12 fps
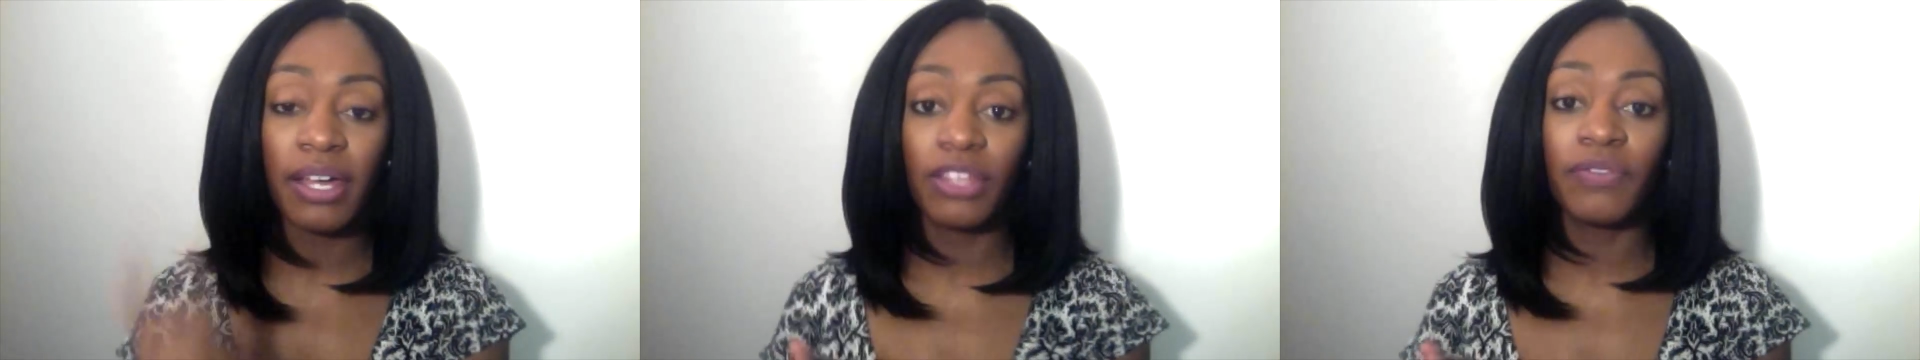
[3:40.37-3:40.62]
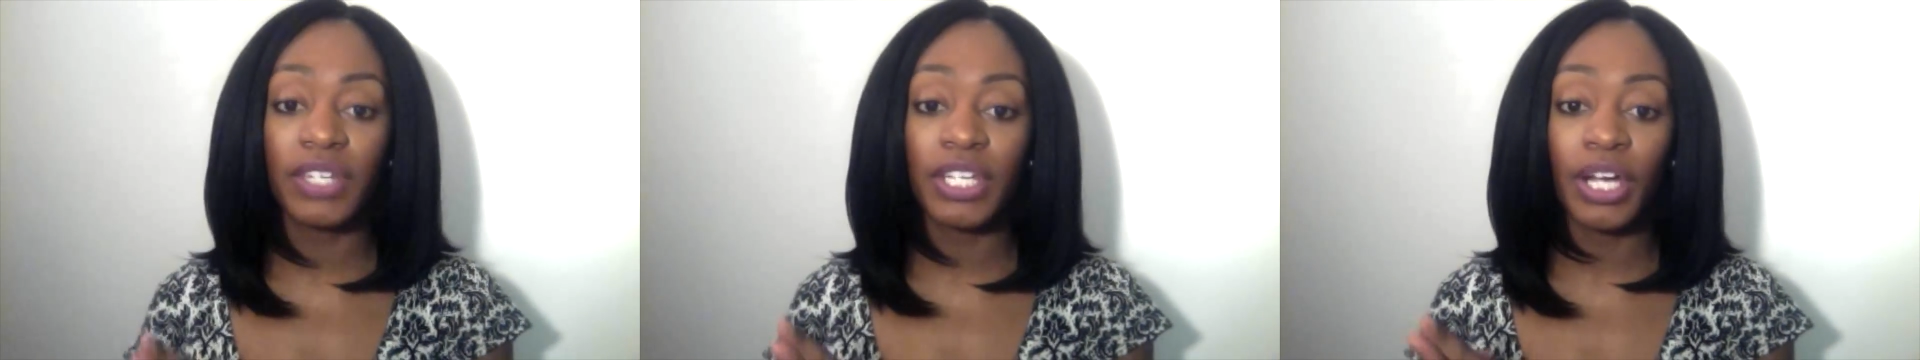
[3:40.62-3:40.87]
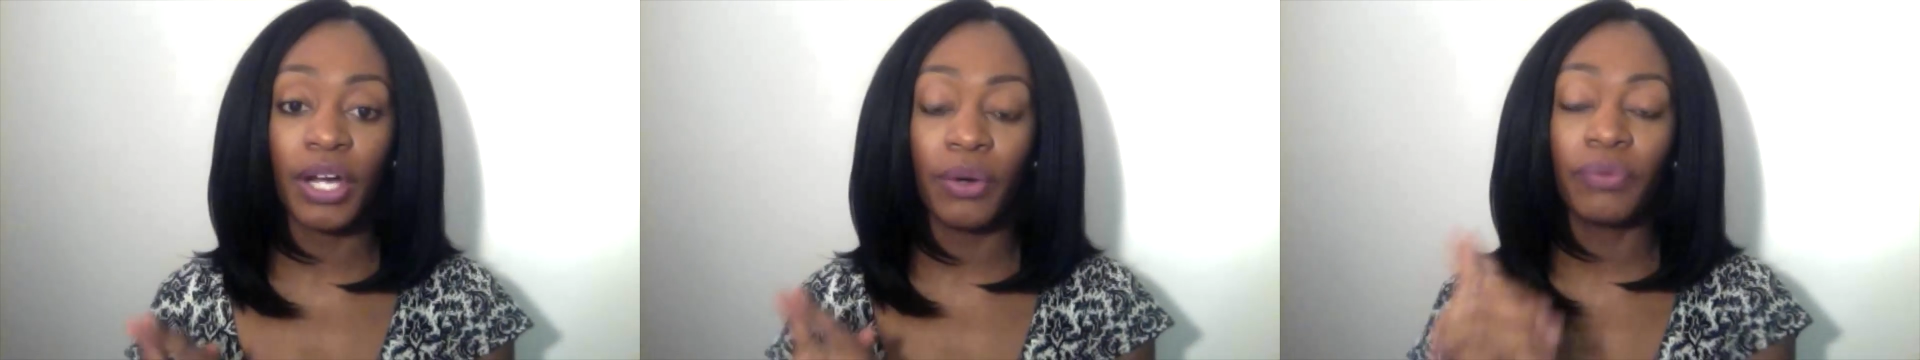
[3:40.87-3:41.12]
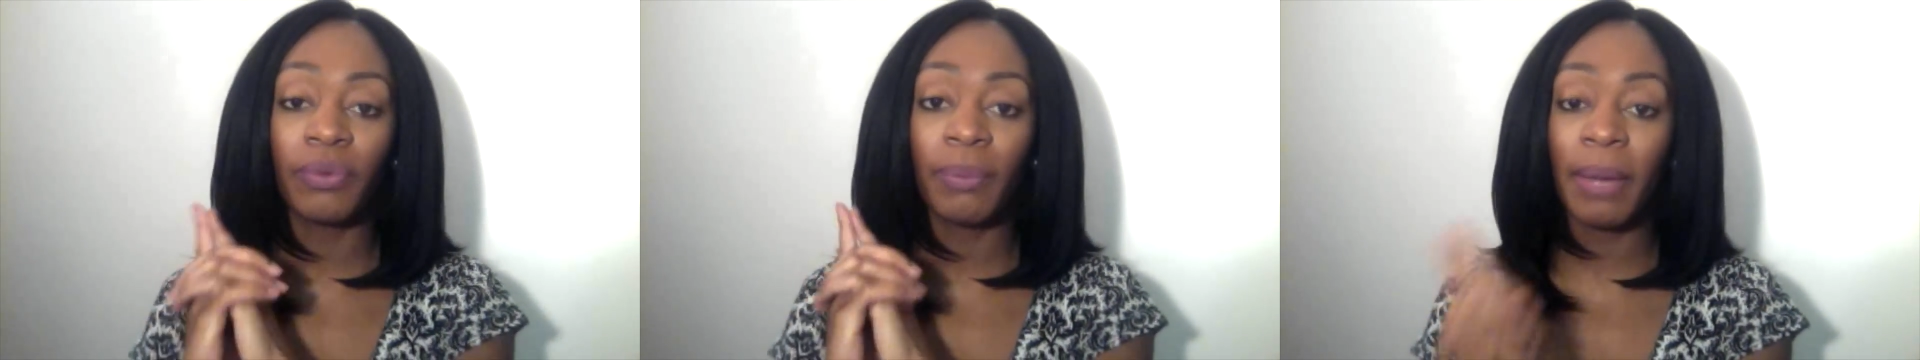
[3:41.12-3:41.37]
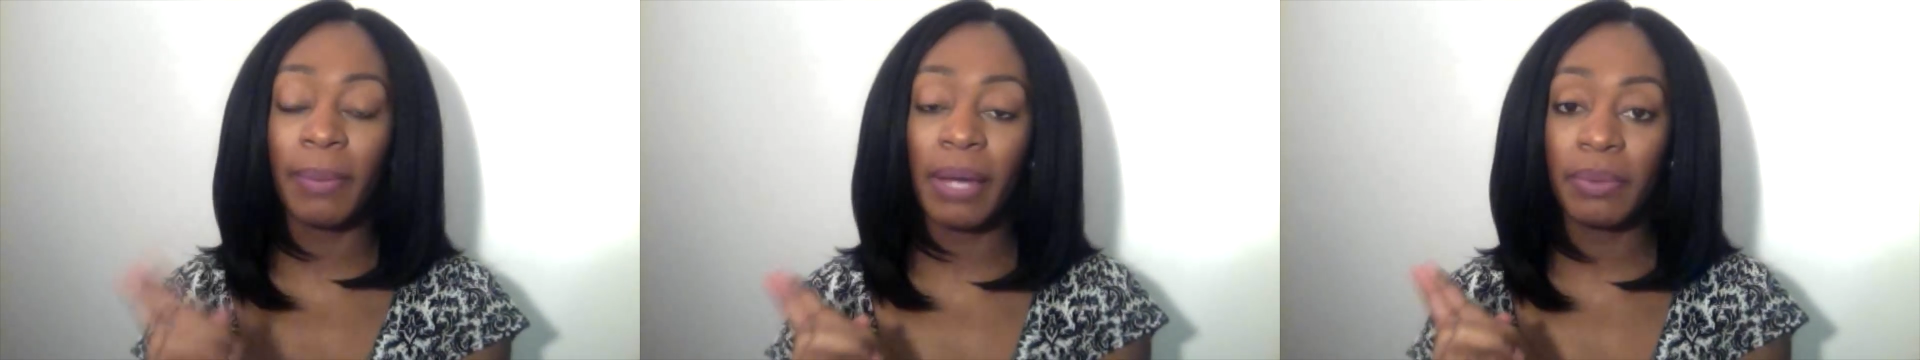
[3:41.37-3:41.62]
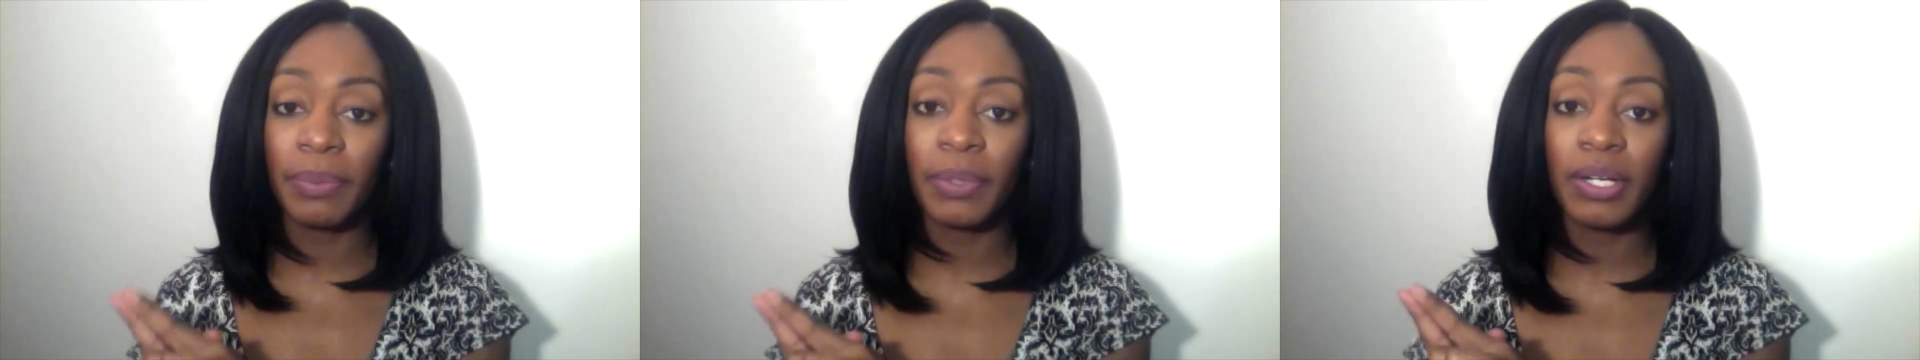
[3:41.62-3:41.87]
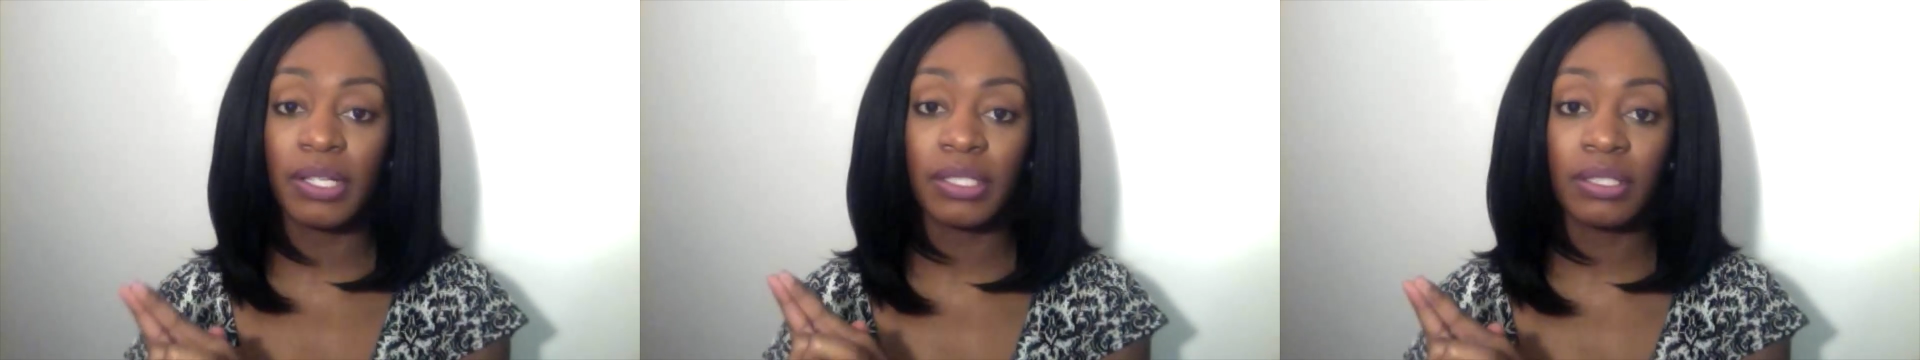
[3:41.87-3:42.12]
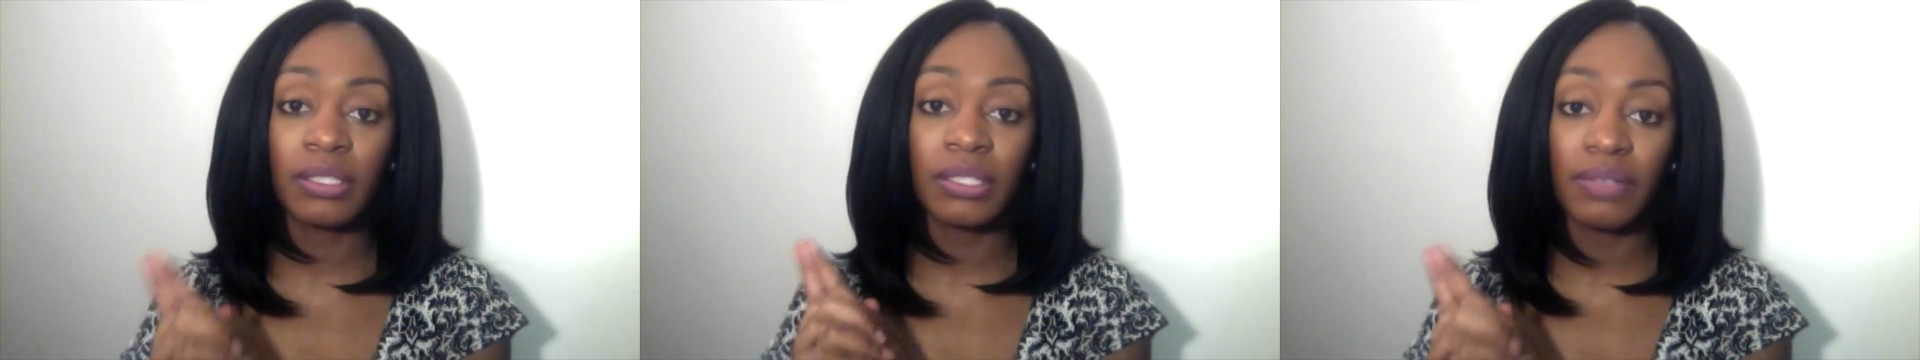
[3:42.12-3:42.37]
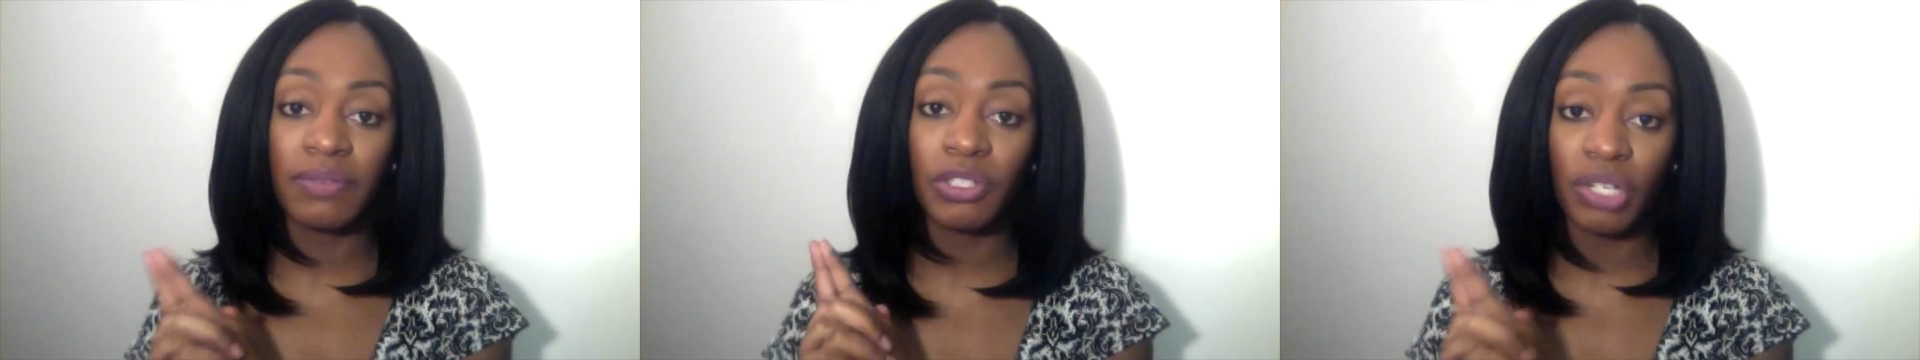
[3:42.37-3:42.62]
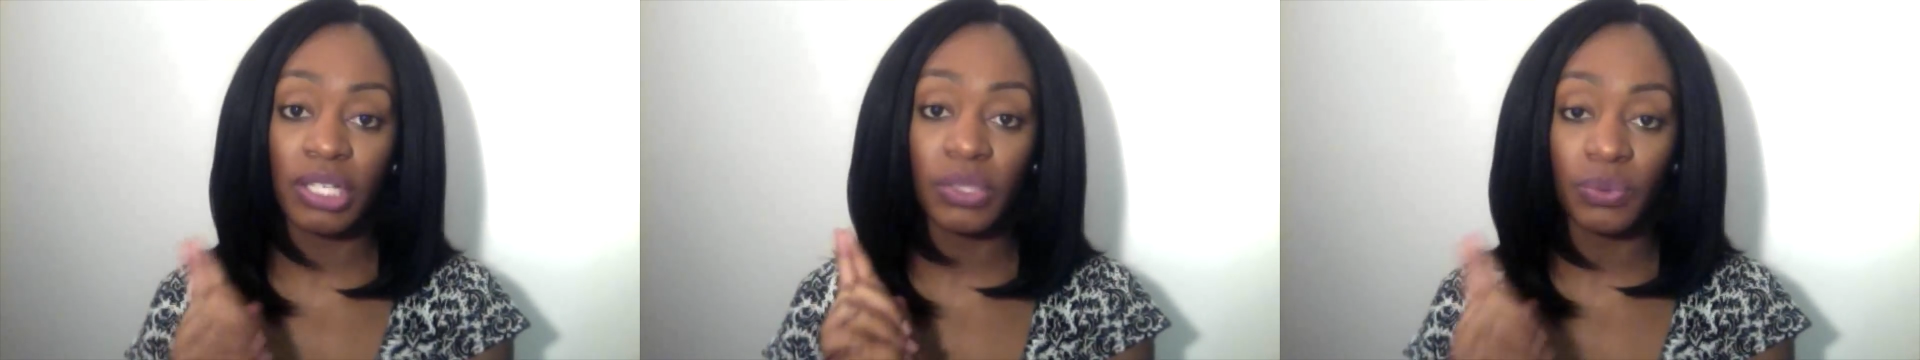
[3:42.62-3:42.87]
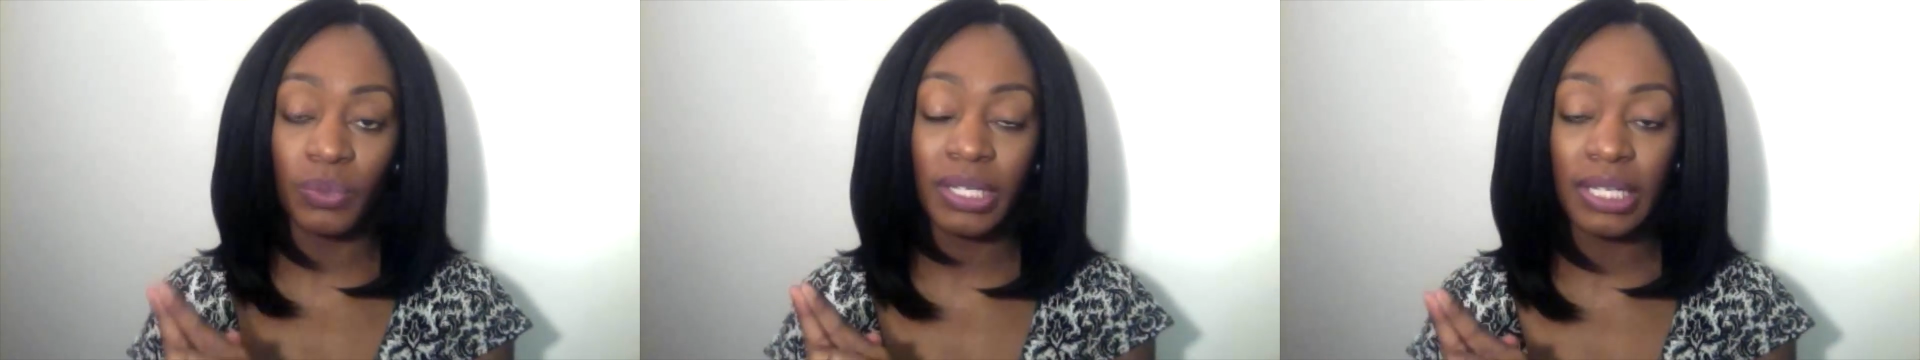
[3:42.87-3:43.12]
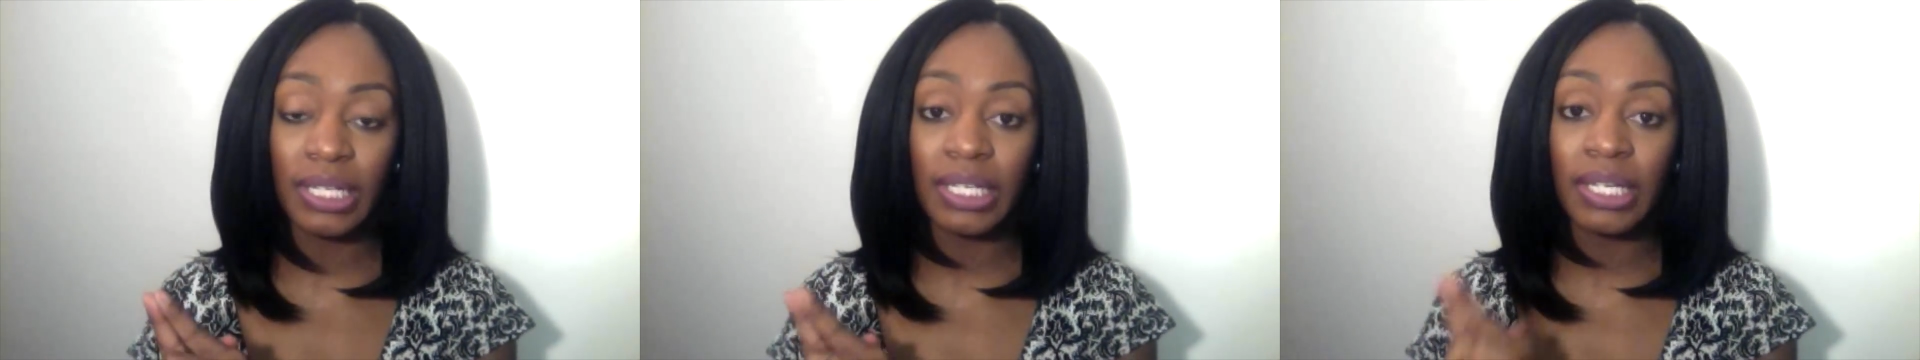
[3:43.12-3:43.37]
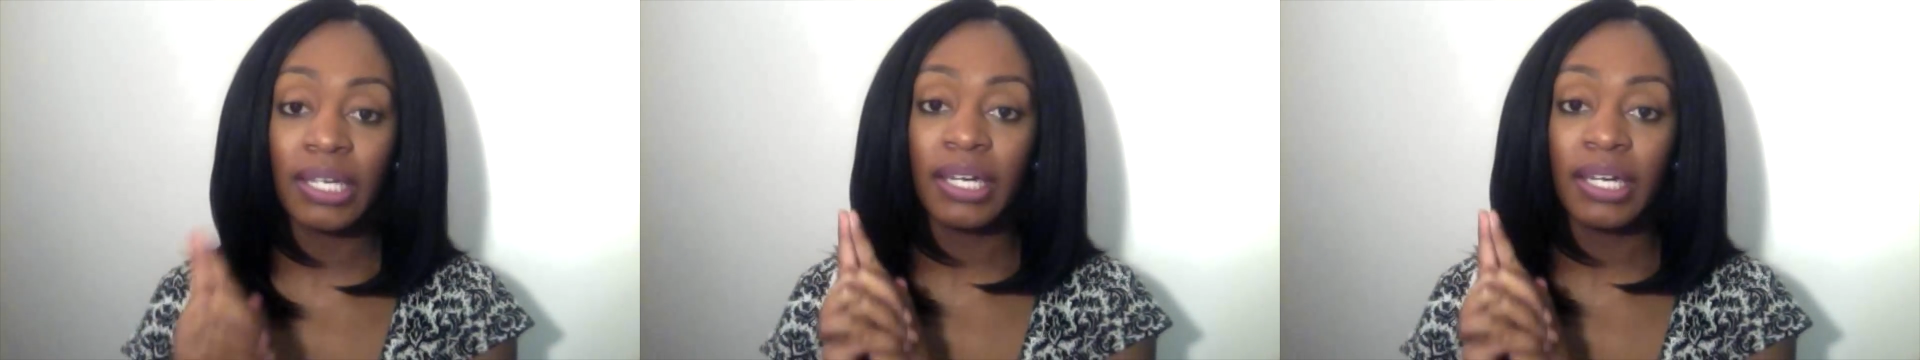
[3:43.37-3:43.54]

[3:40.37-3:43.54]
other video for my Bobbi Boss Divatress wig,